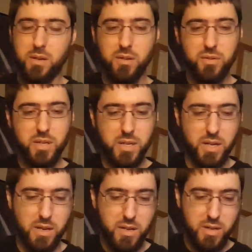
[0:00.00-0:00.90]

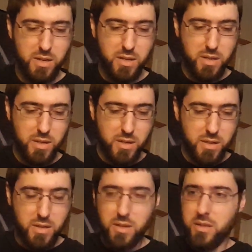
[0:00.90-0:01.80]
Okay.
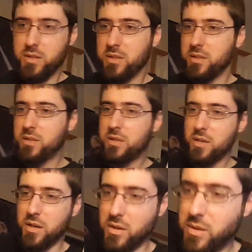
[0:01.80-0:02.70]

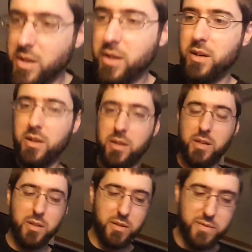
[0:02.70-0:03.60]
So,
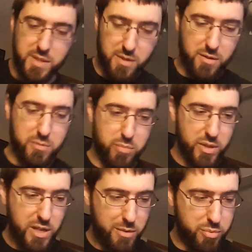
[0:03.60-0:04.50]
now that you've seen all the
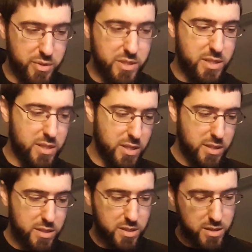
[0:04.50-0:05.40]
blade
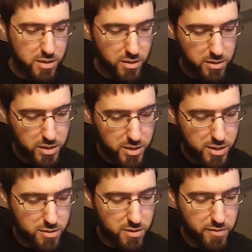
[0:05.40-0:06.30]
presets, let's
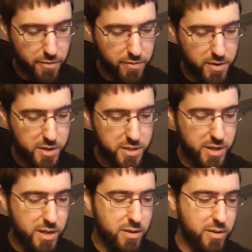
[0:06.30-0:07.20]
go over
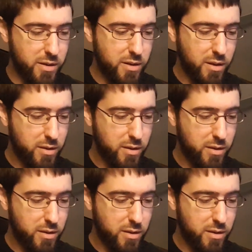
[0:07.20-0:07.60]
functionality.